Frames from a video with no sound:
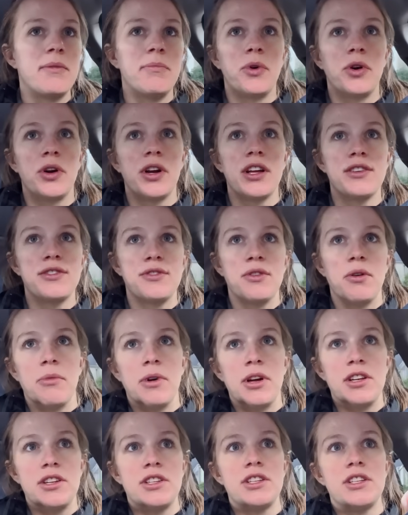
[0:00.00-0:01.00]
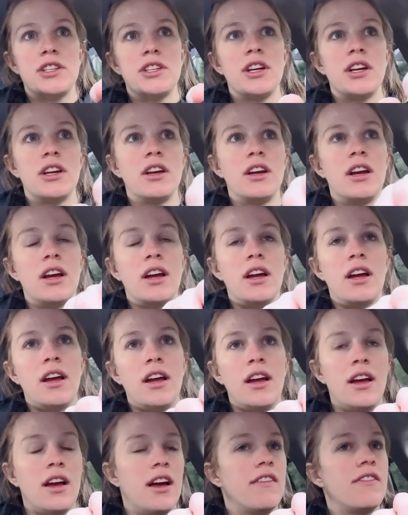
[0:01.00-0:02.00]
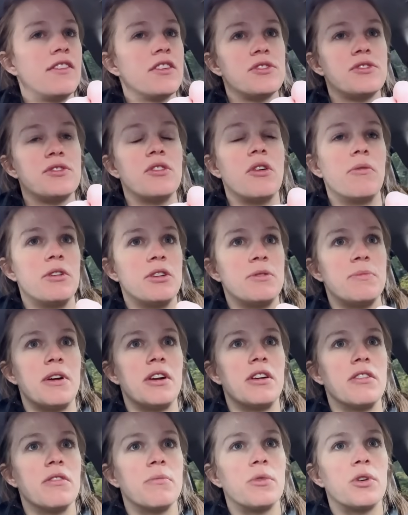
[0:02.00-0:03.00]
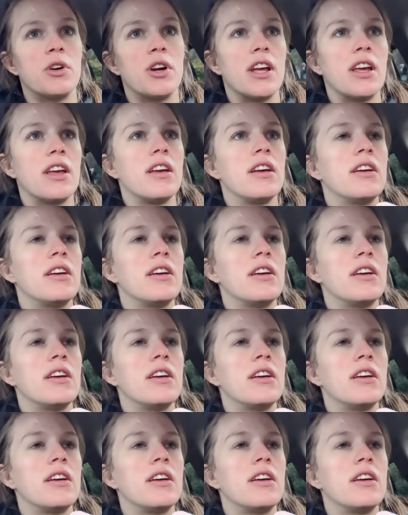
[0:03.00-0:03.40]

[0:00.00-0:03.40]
morning so much, I feel so much better in the morning.